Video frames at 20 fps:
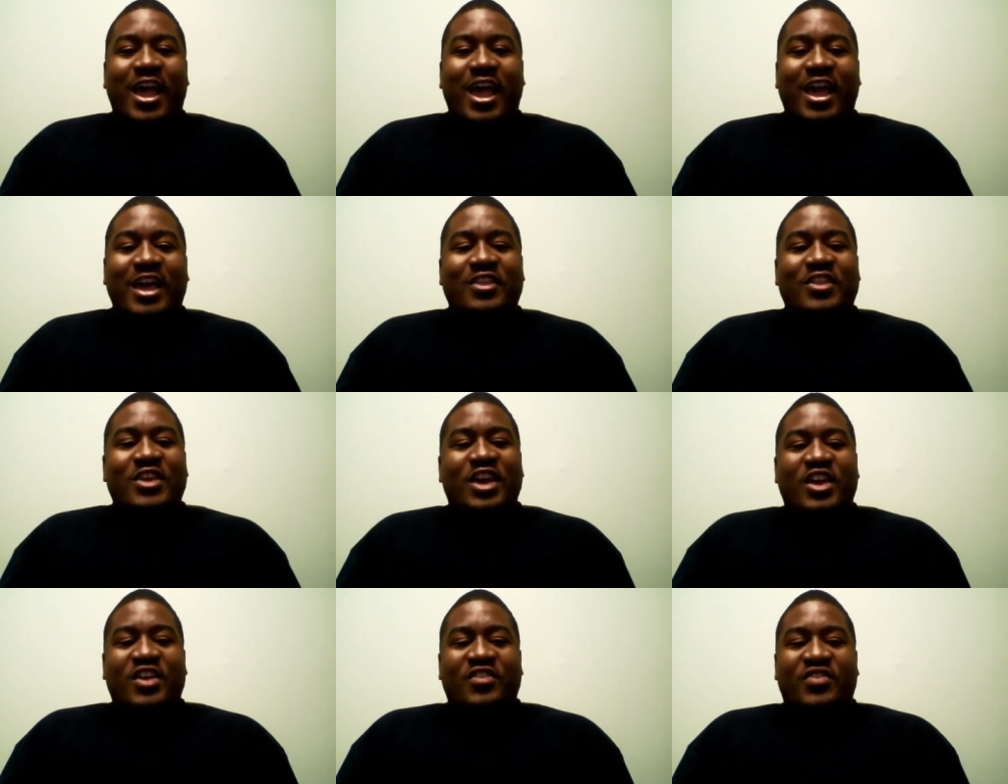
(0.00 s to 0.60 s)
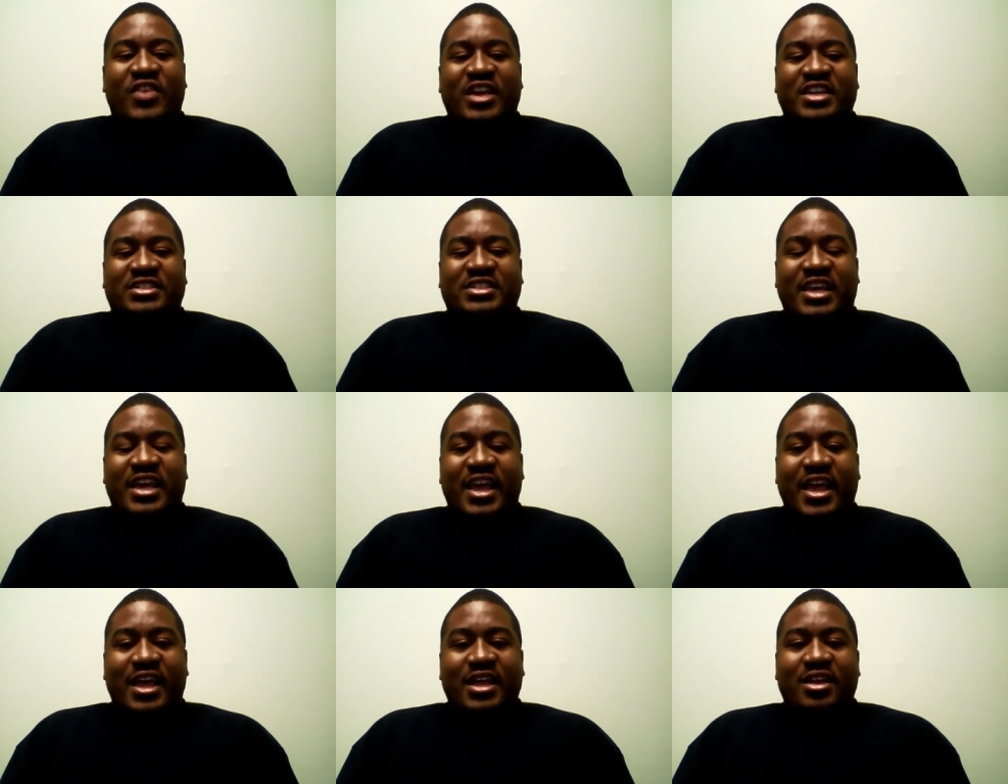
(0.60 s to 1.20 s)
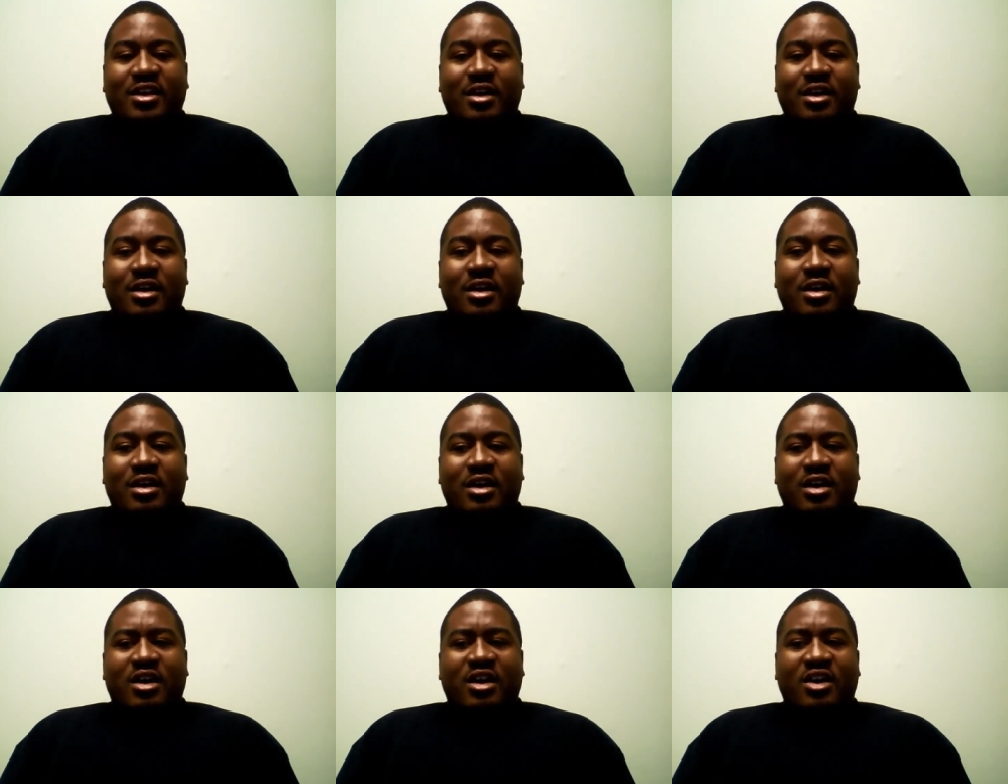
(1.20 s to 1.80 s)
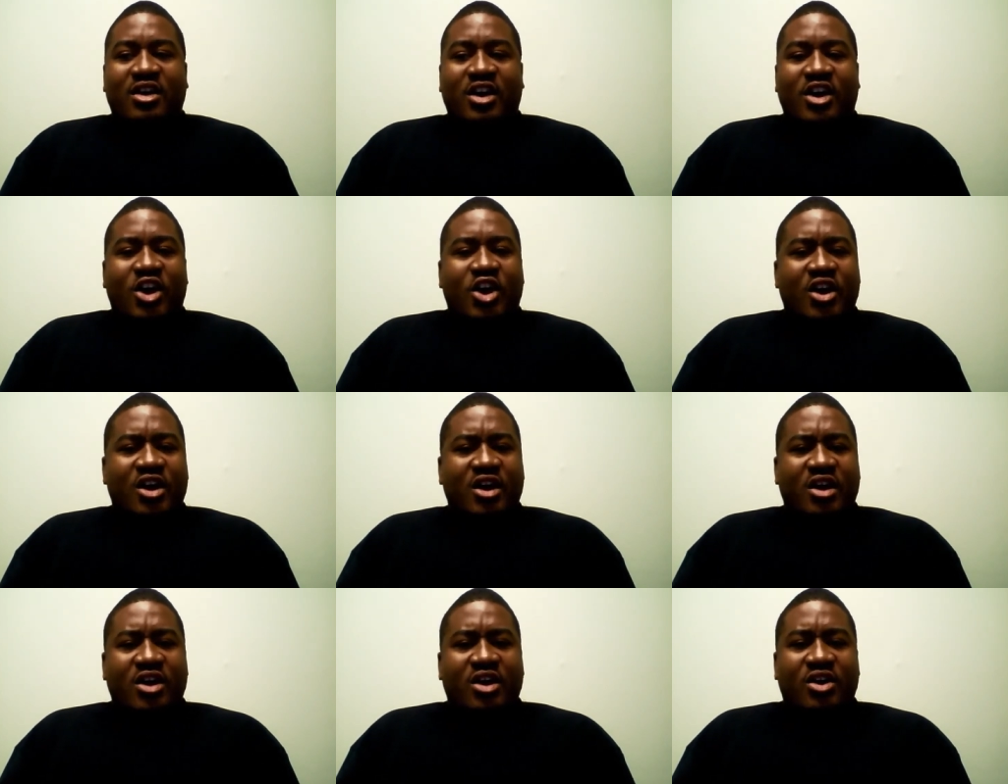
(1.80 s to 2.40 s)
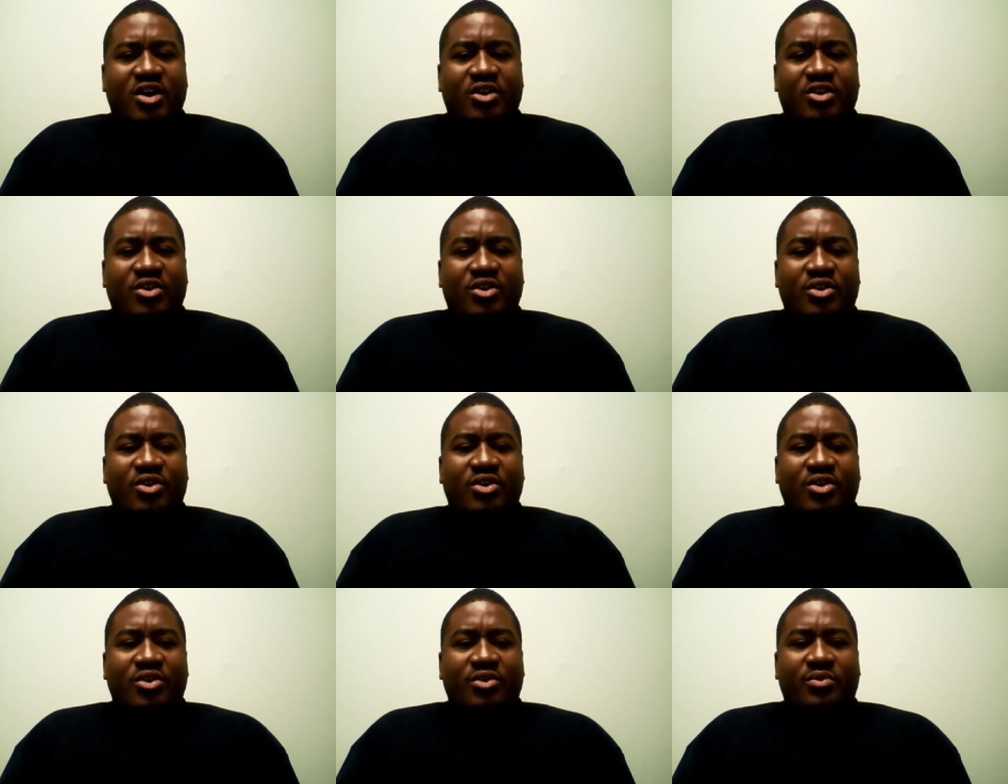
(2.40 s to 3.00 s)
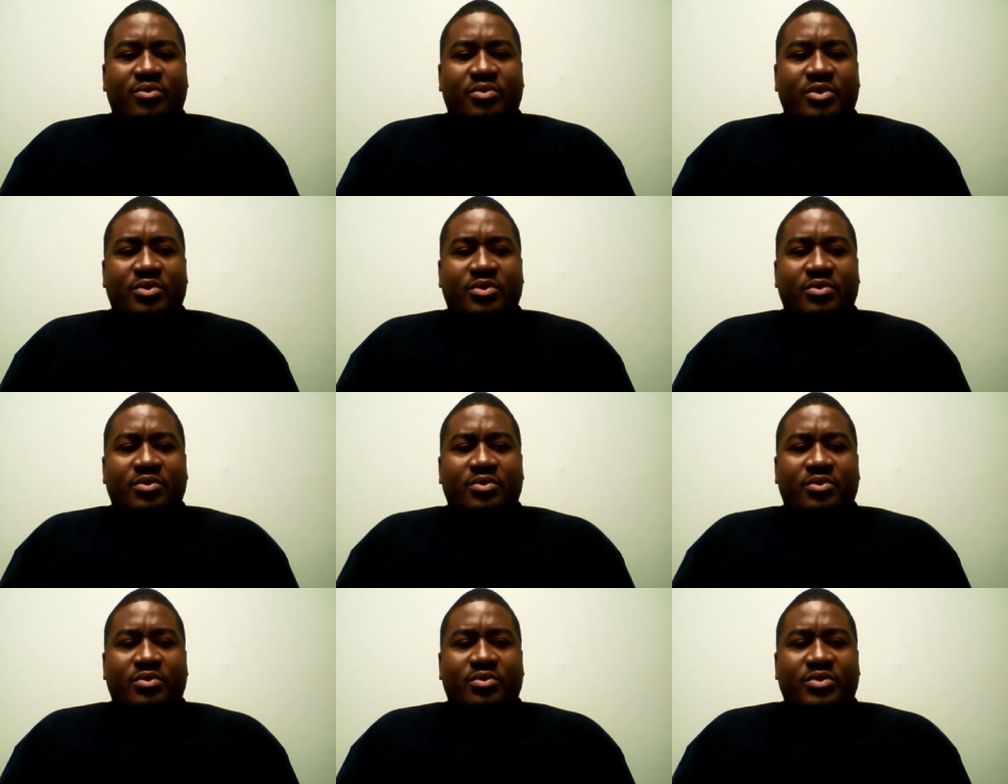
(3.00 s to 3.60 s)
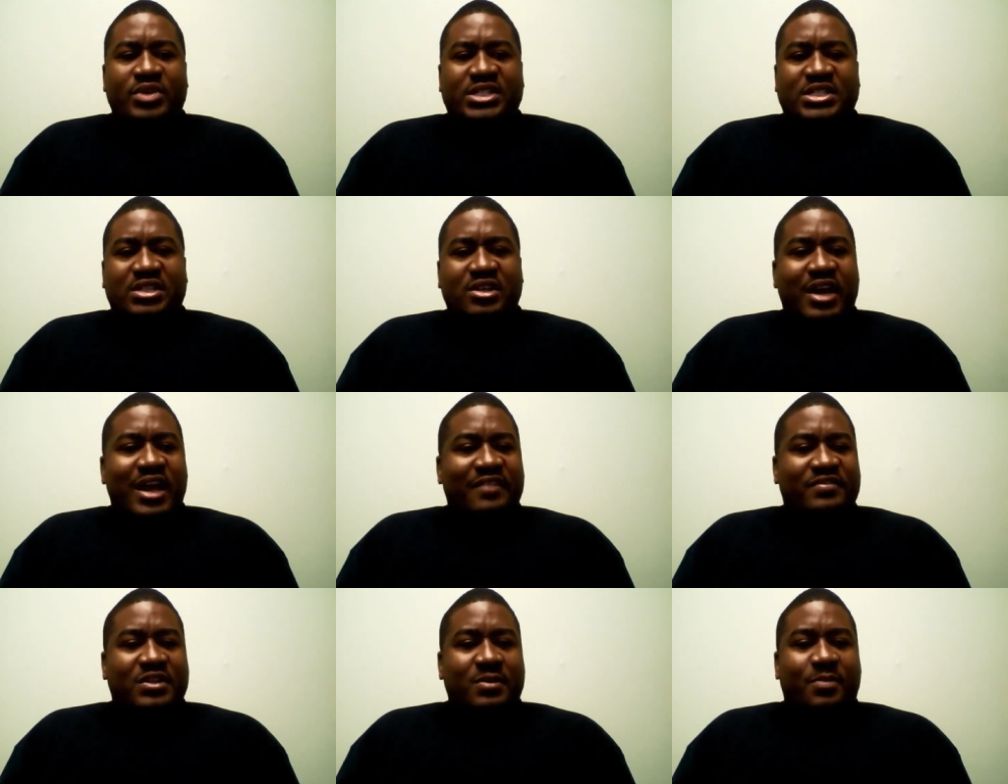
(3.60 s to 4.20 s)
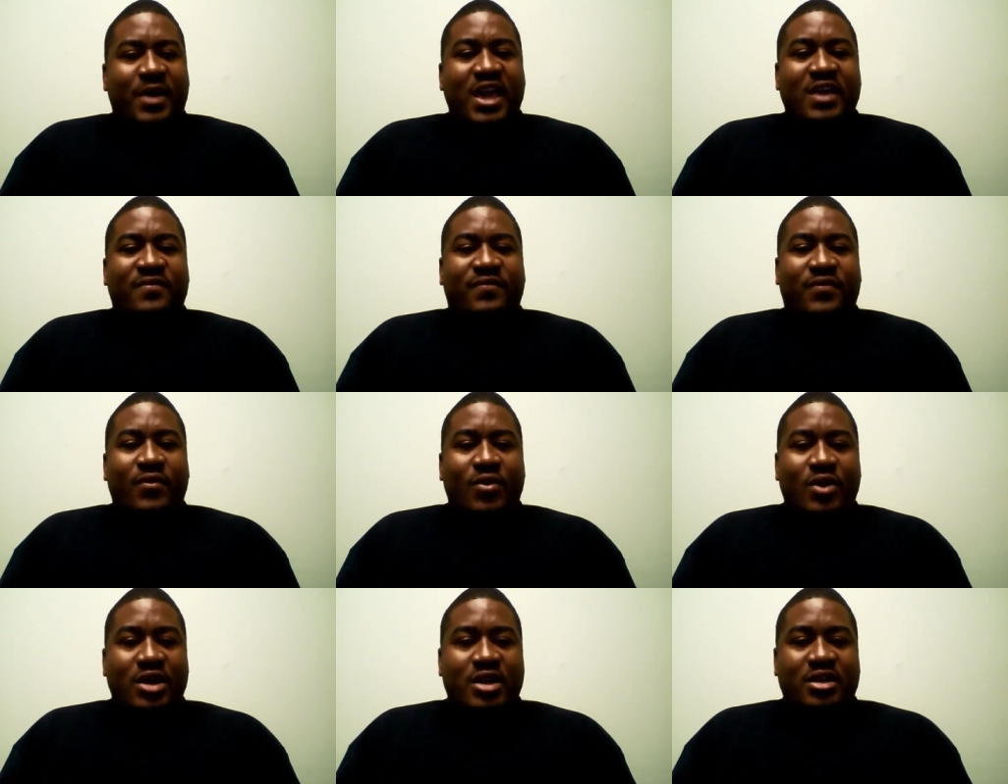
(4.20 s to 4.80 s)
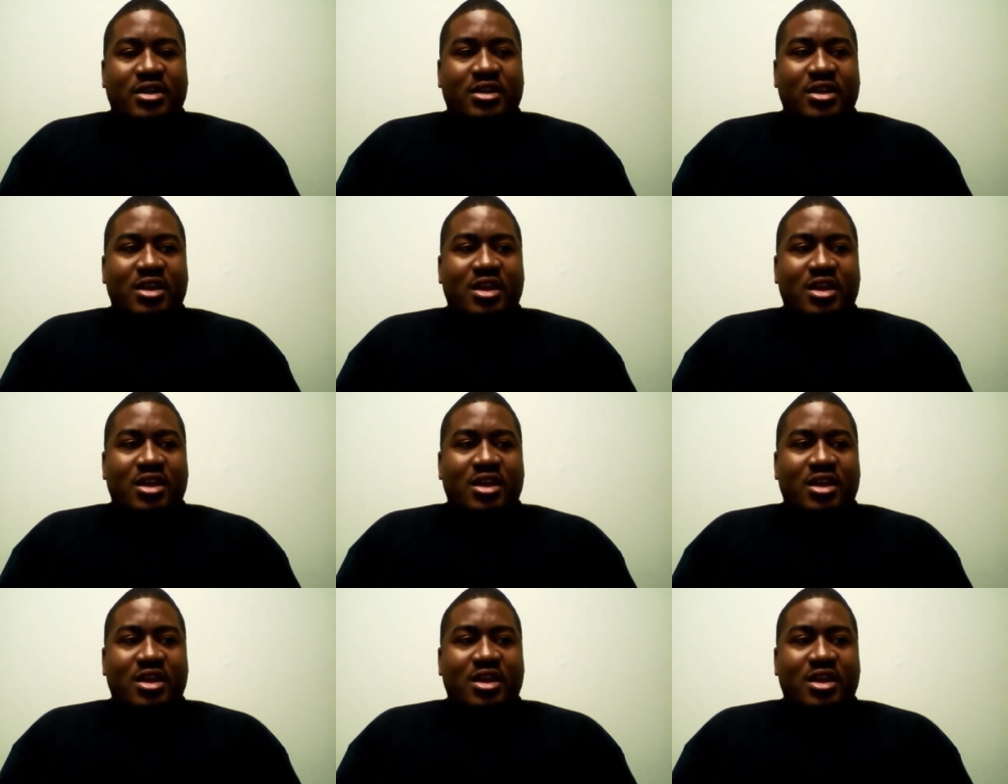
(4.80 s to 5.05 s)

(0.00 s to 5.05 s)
And then they said, uh, we, we still have to pay for it.